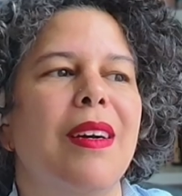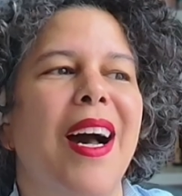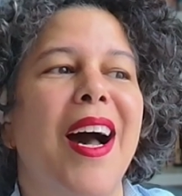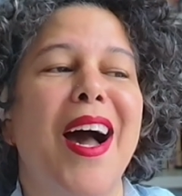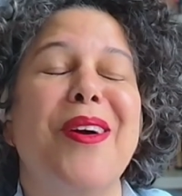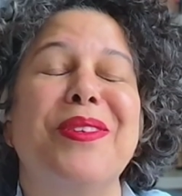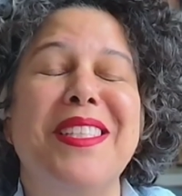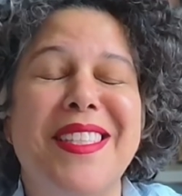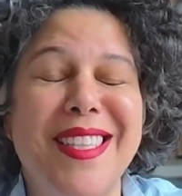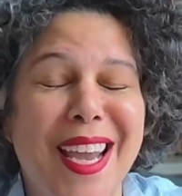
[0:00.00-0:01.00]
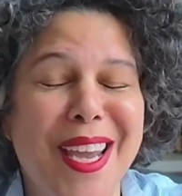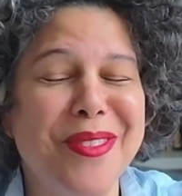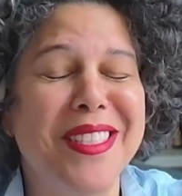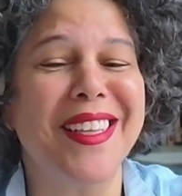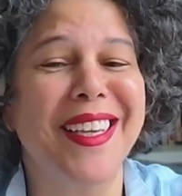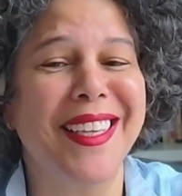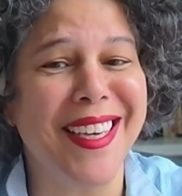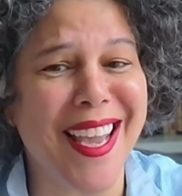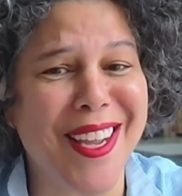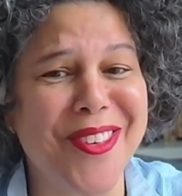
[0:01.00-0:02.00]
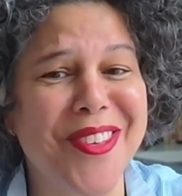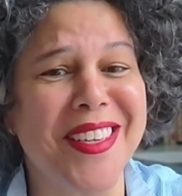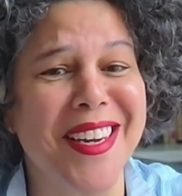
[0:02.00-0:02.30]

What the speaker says: I would say it was like an 8 or a